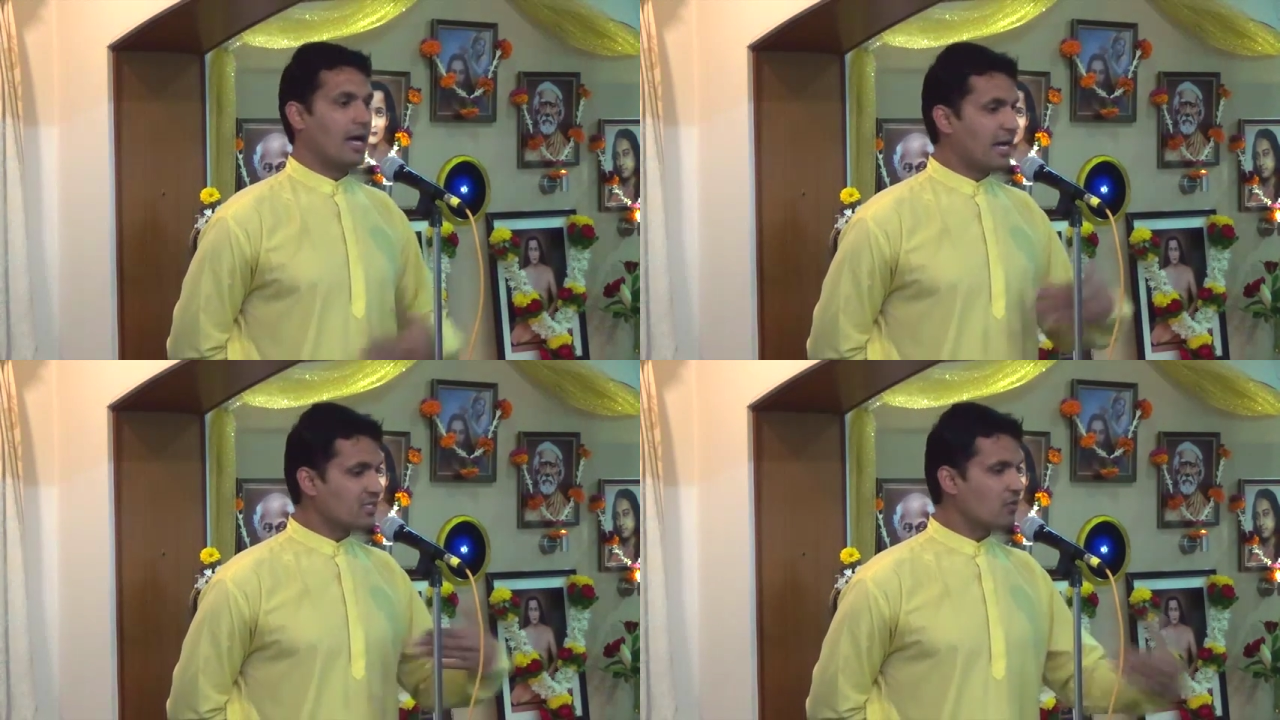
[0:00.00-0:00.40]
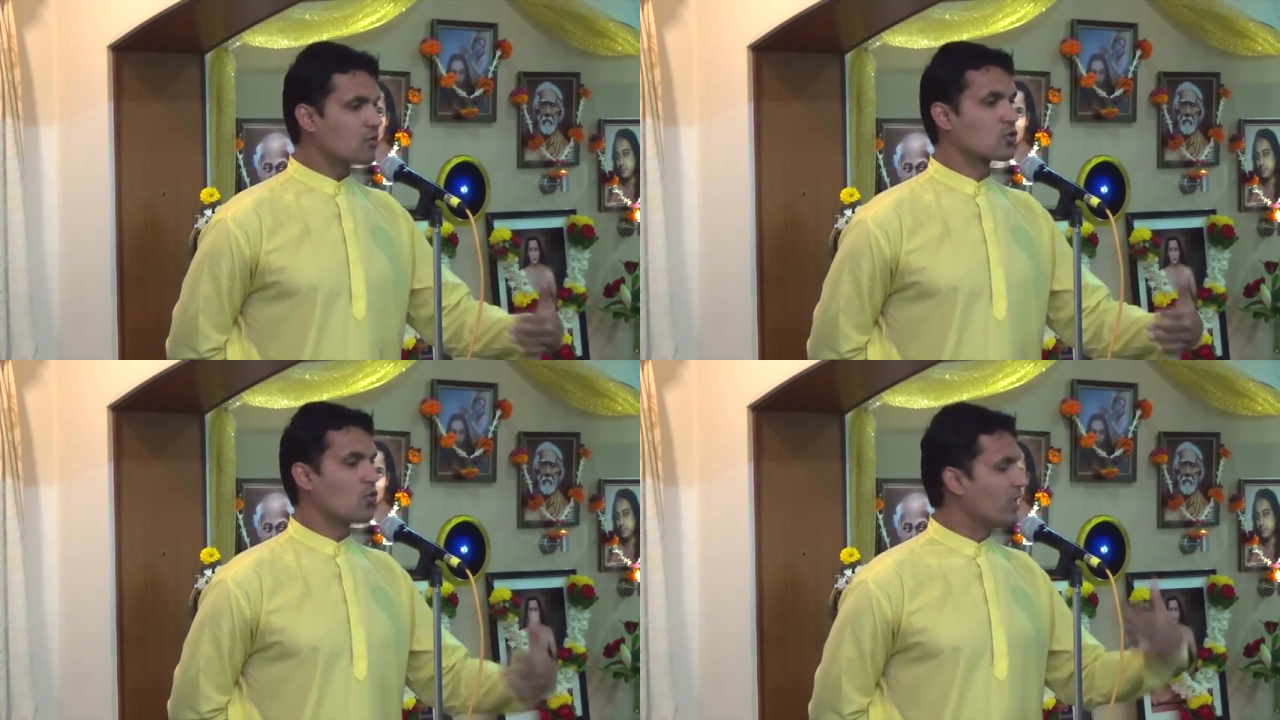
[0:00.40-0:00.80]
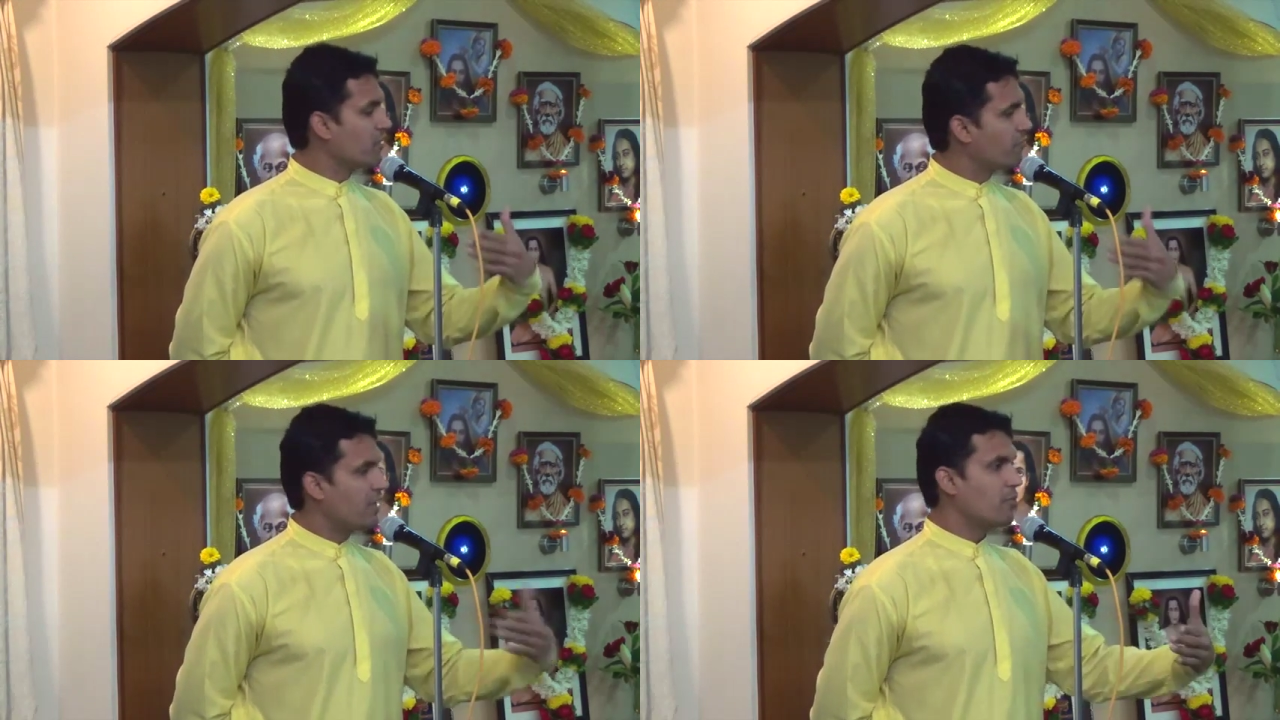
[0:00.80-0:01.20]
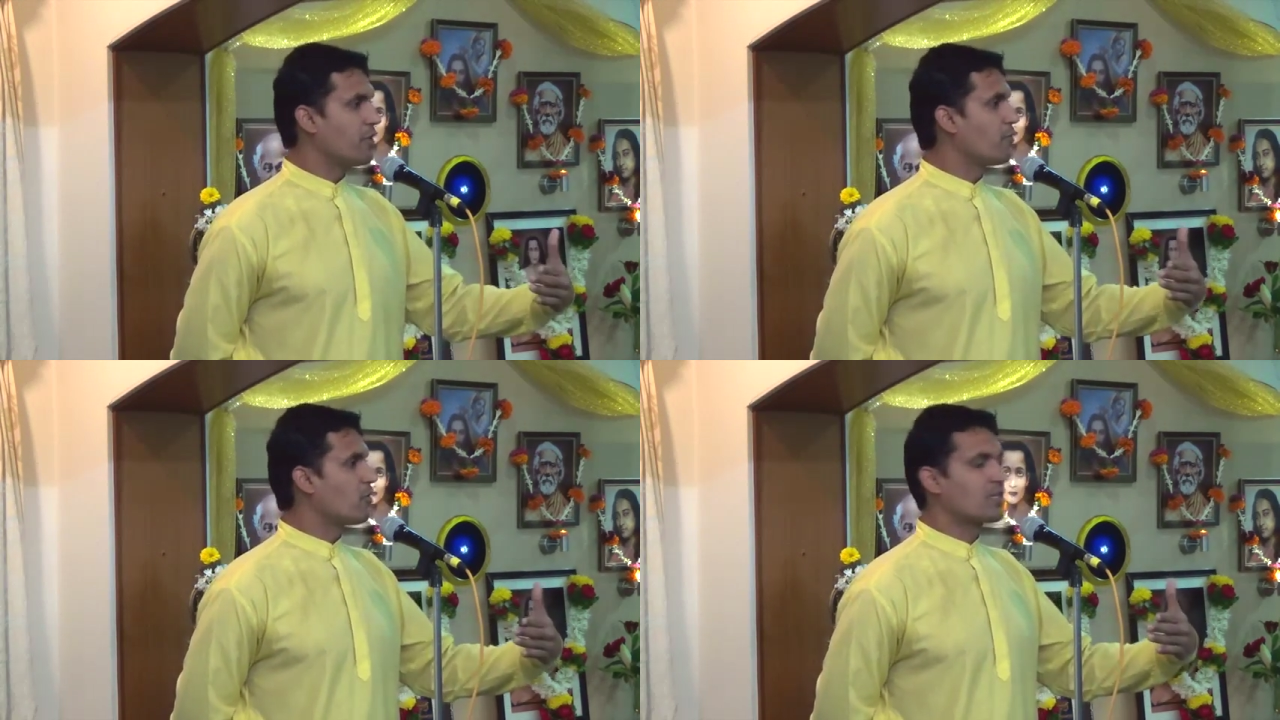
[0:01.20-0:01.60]
As I was going, well
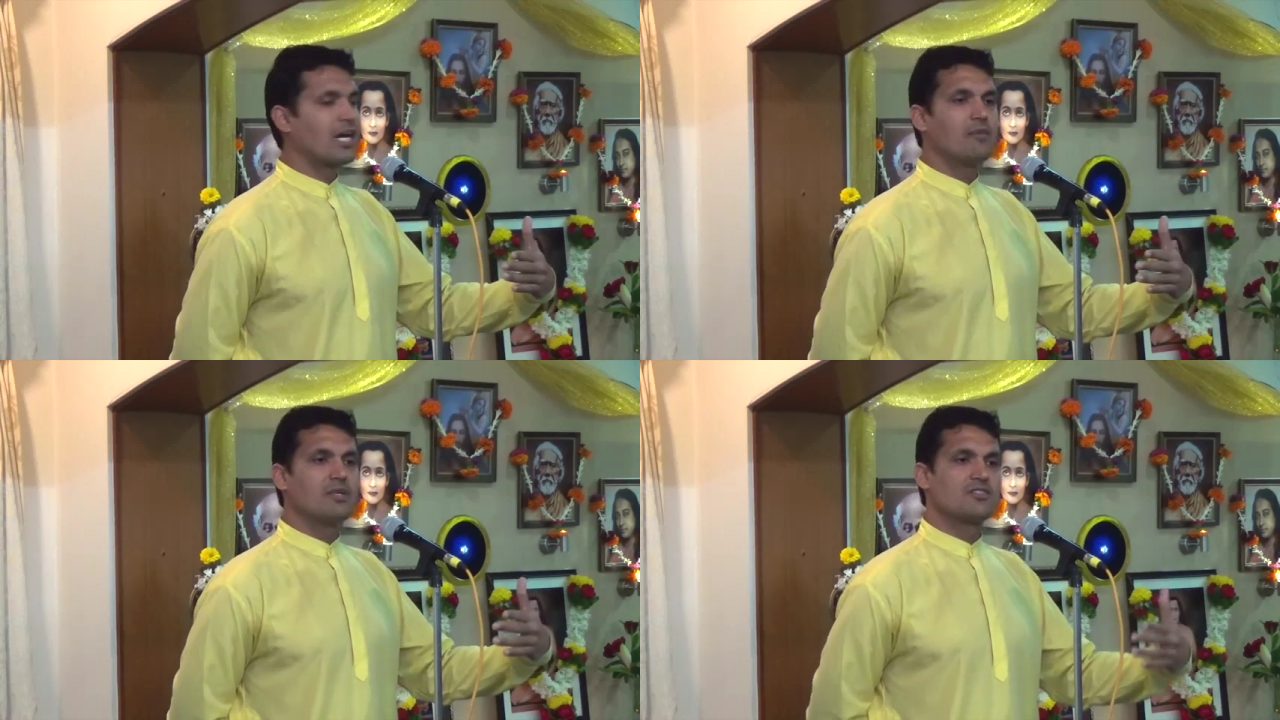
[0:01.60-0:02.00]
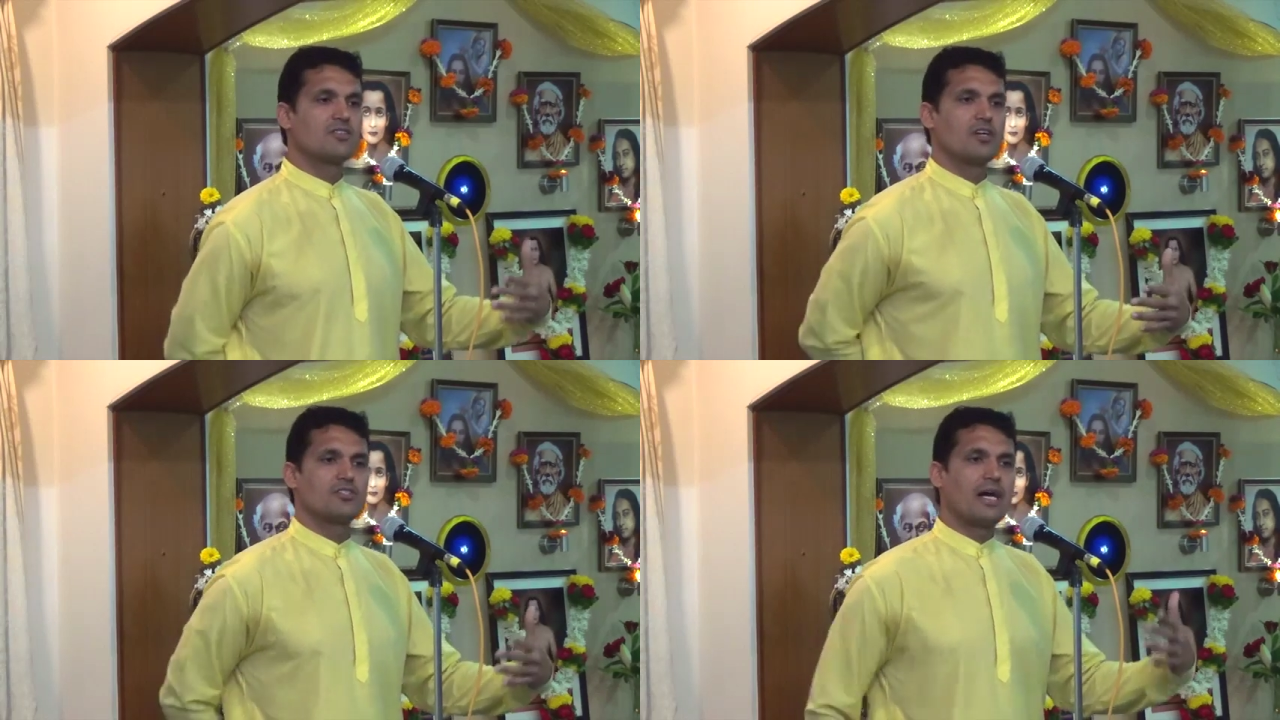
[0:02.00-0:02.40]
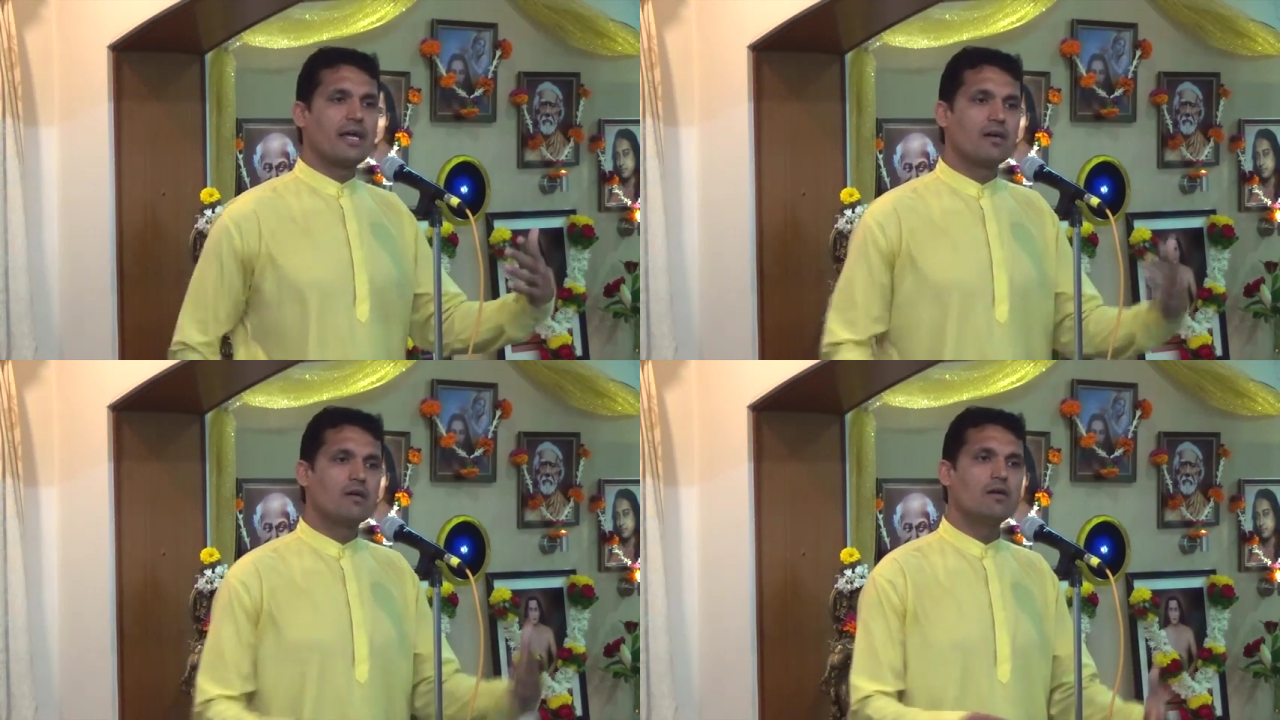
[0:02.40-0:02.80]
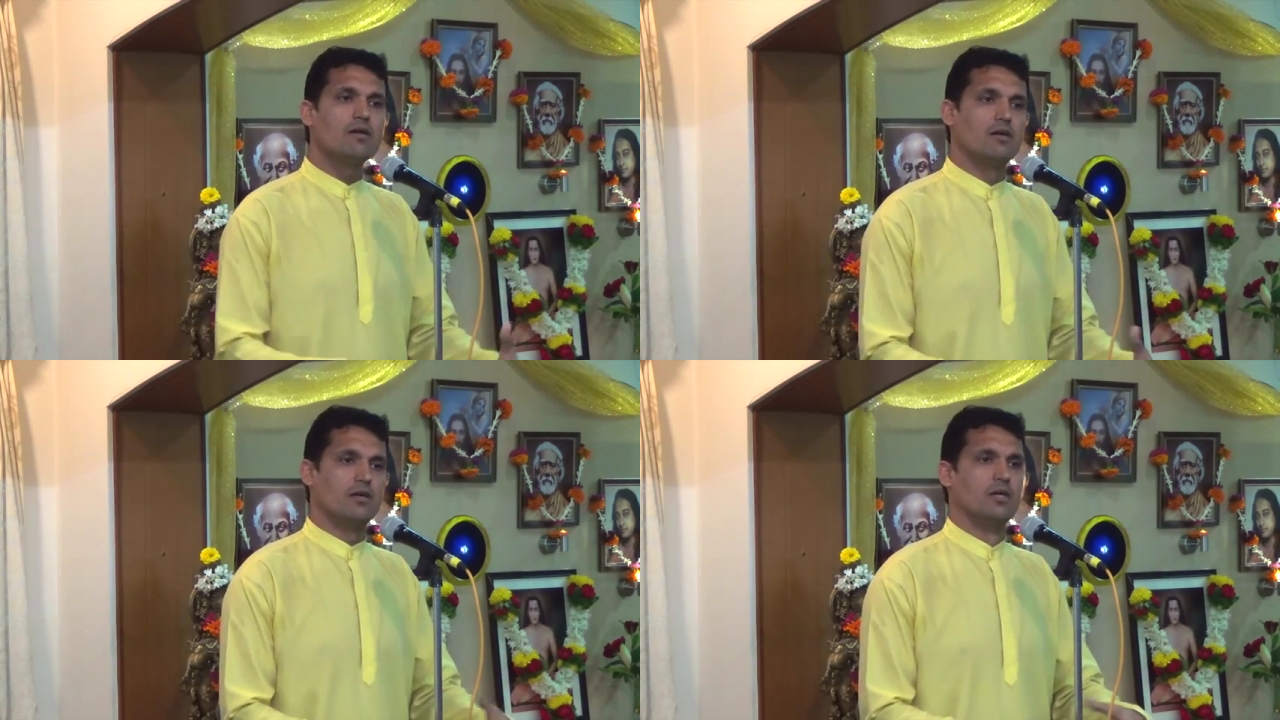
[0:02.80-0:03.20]
before time and such, I
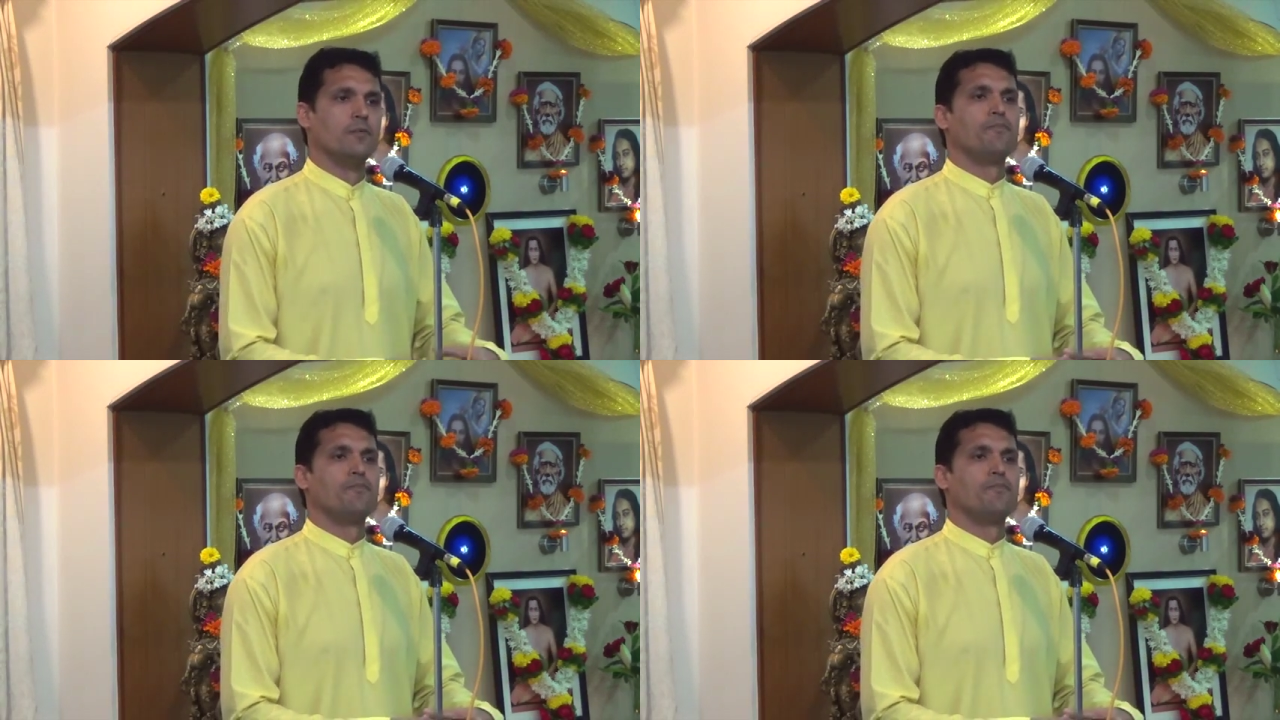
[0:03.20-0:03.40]
heard,